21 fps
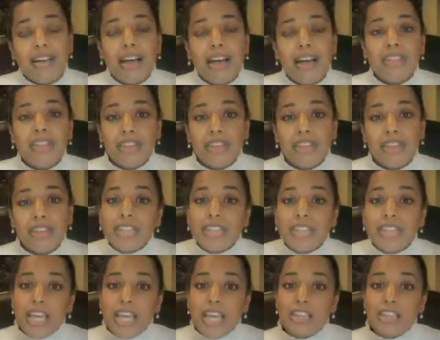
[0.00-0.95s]
that if you
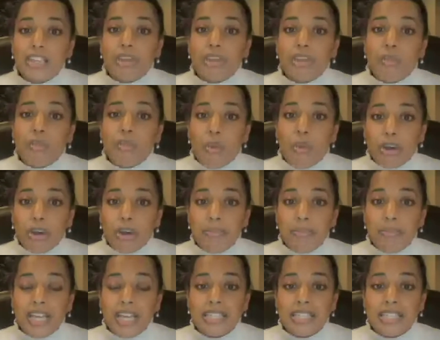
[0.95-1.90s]
take the
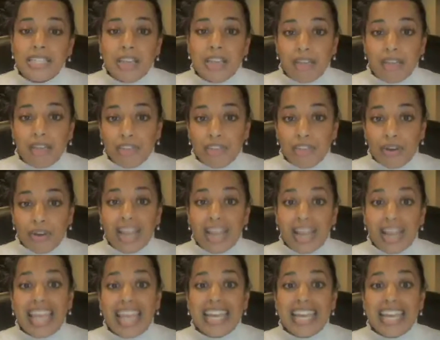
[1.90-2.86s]
warmness of your
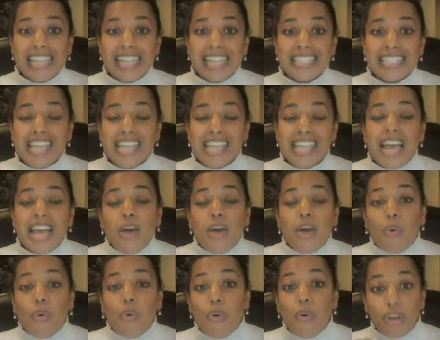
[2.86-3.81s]
hand
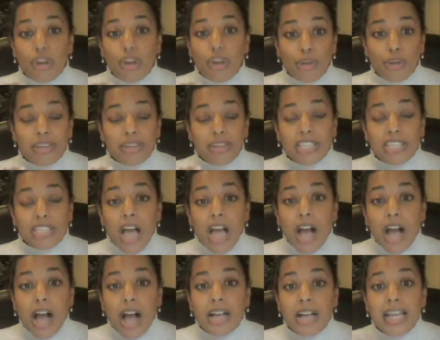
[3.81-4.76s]
or your
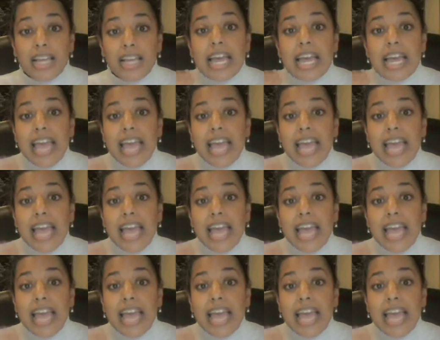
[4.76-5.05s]
tongue,